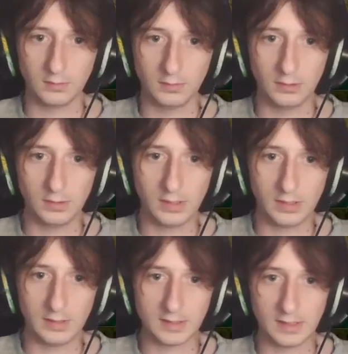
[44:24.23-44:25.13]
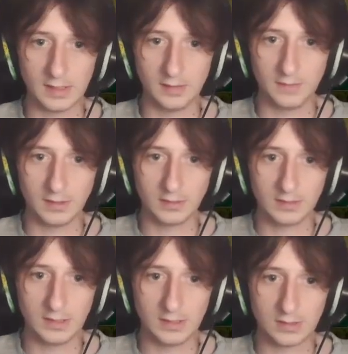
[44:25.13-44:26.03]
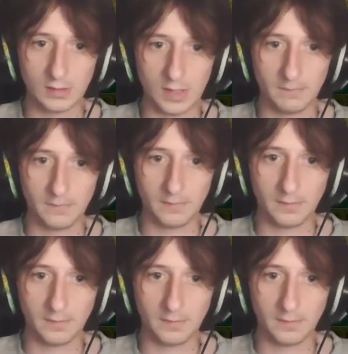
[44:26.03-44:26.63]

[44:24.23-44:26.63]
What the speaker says: Look at the state of this. You see this crap?